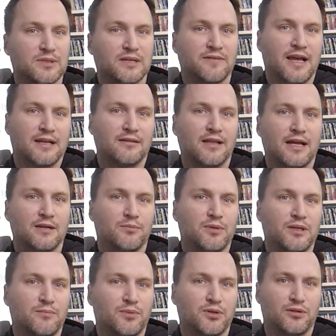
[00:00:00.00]
I've had a lot of
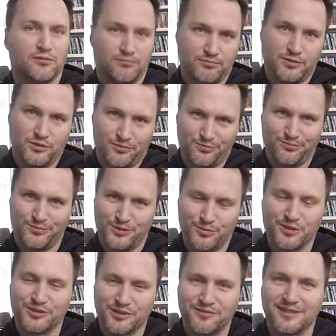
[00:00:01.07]
people,
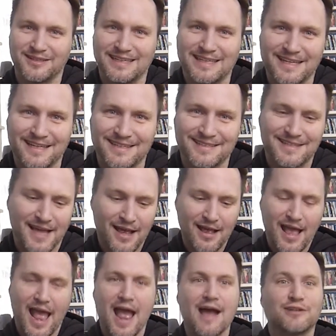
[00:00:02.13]
specifically kids,
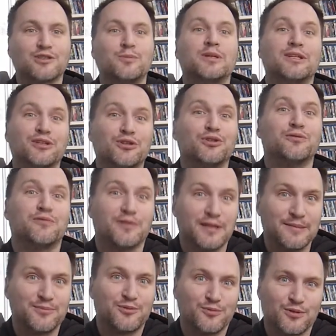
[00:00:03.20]
ask me to do
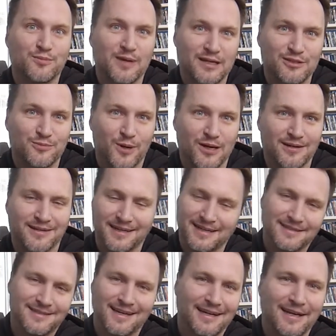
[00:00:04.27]
flips with my Spark, and
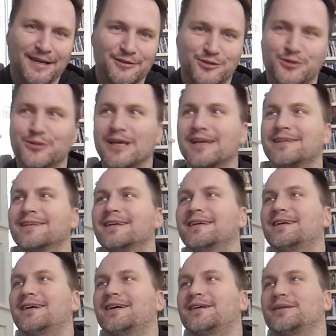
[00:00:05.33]
I say I can't do that
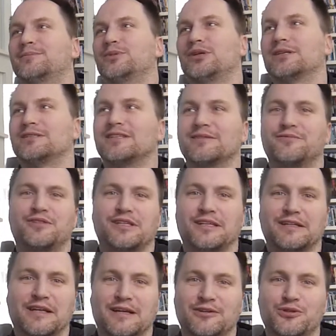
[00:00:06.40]
because they've seen
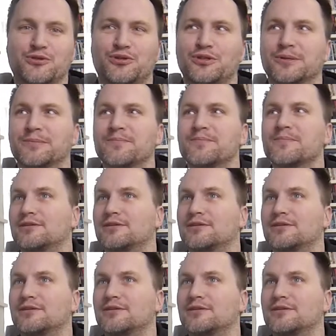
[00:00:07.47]
it on YouTube.